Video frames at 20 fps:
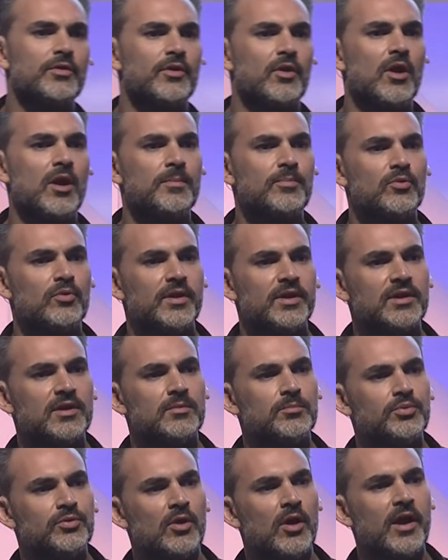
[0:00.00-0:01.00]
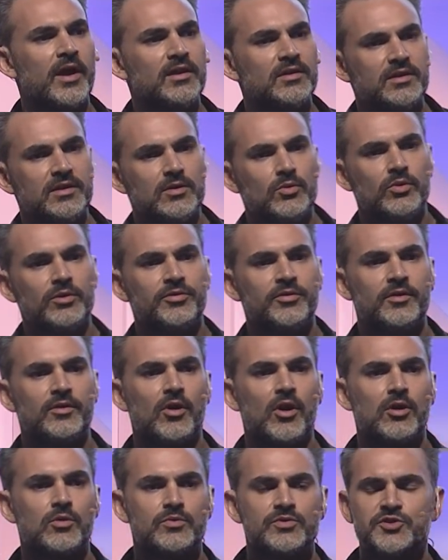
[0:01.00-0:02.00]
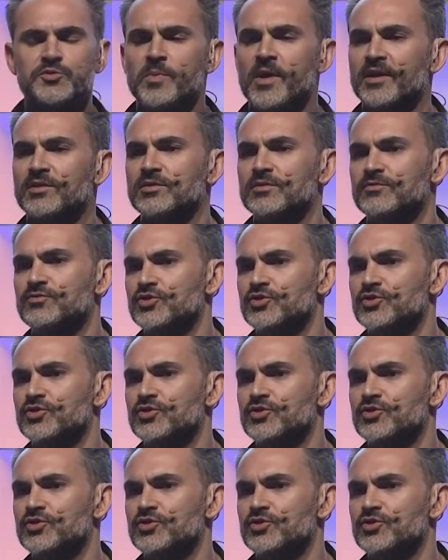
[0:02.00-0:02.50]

that operate compliantly within our respective